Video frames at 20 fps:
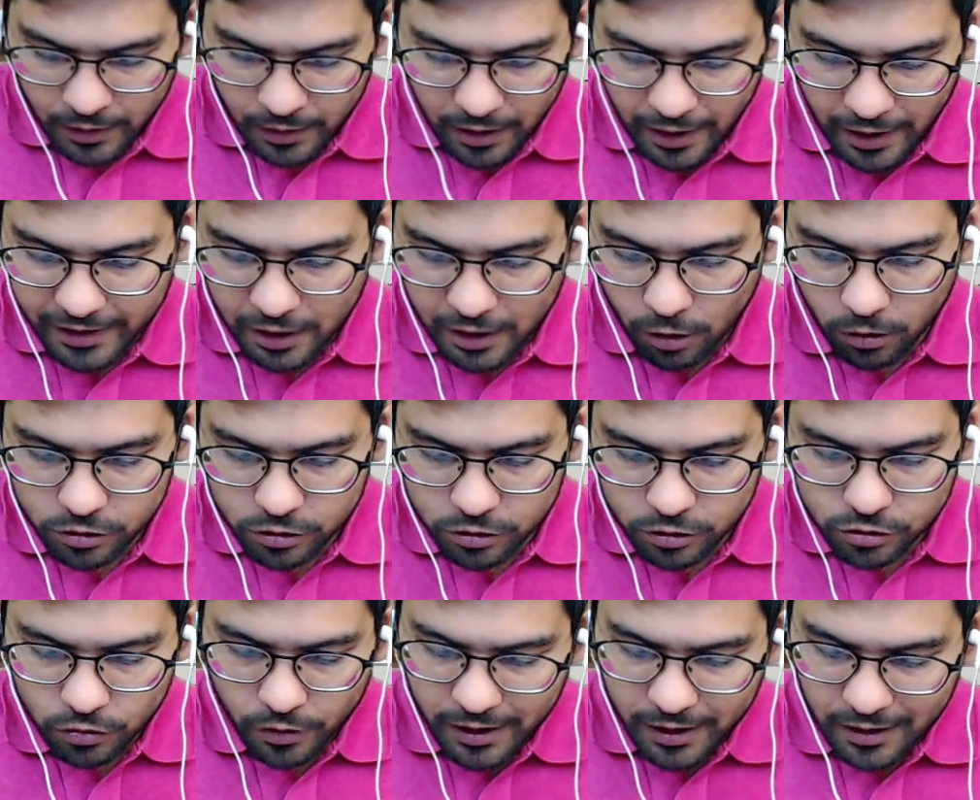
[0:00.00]
I can
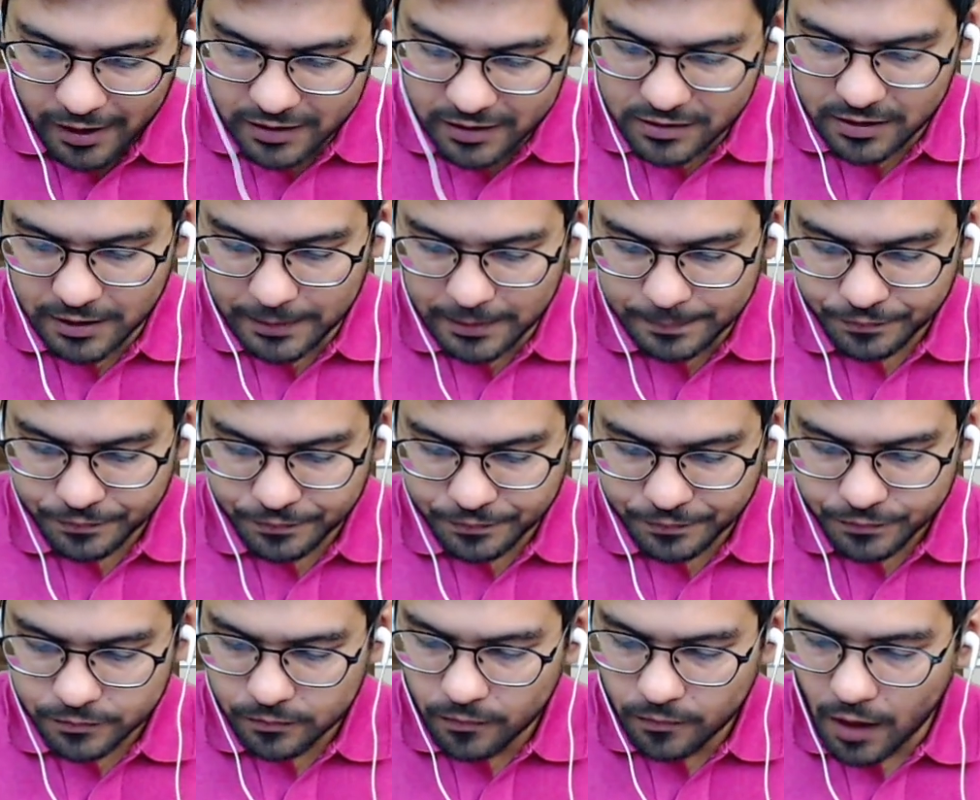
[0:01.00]
also write, let's say,
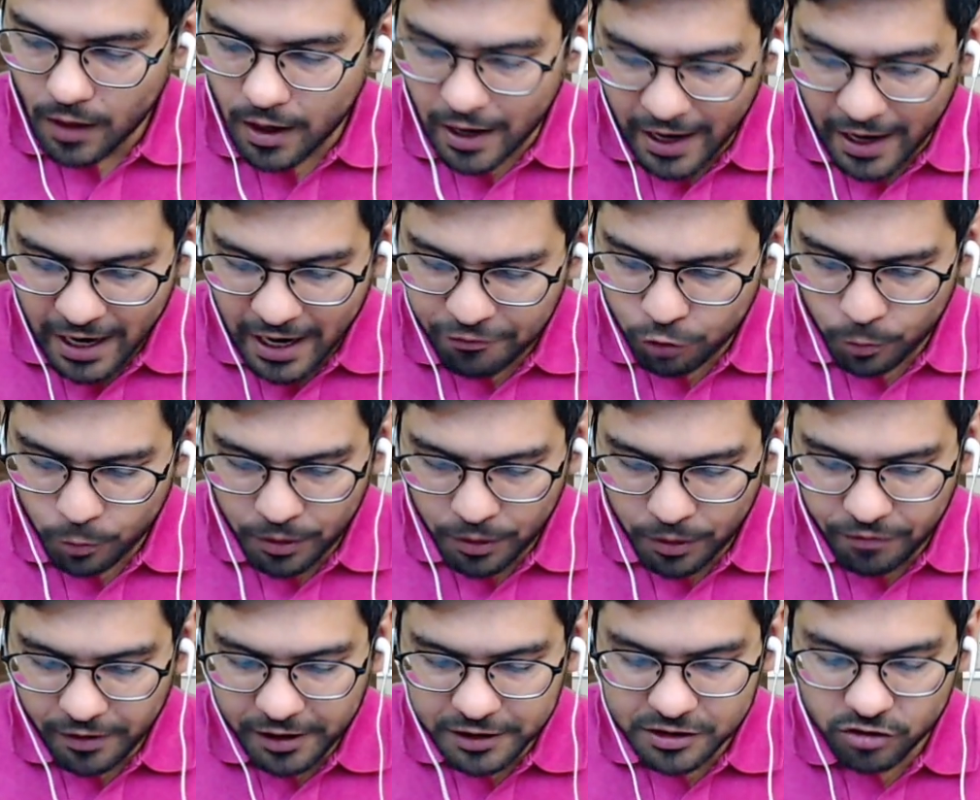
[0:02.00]
I have to be
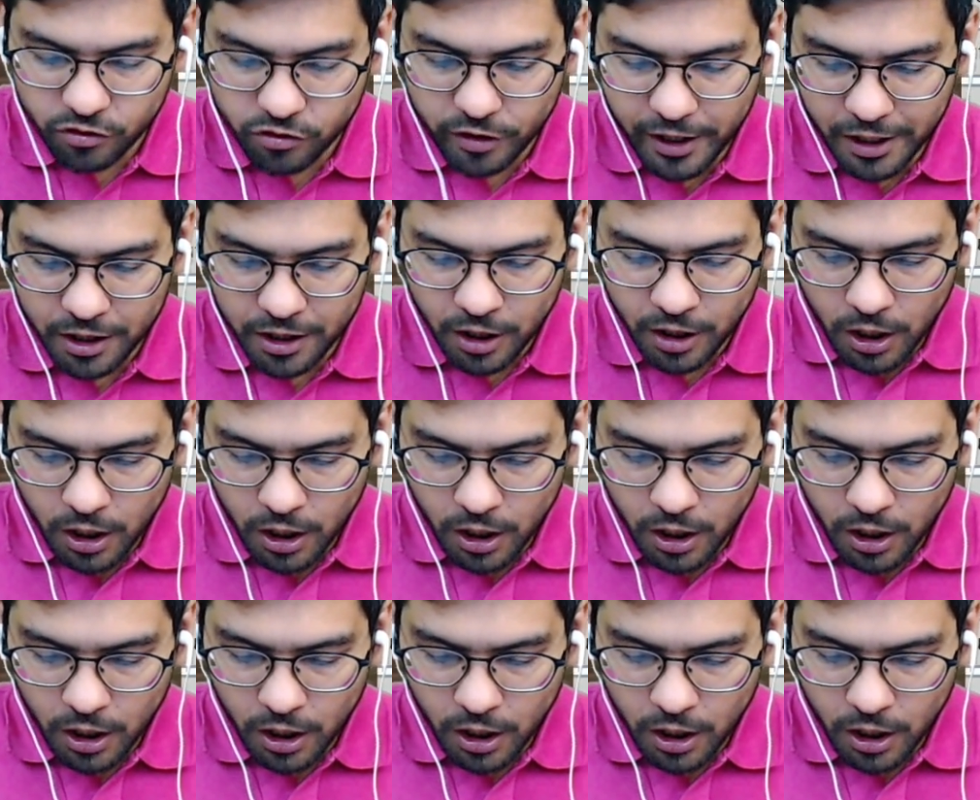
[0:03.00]
very straight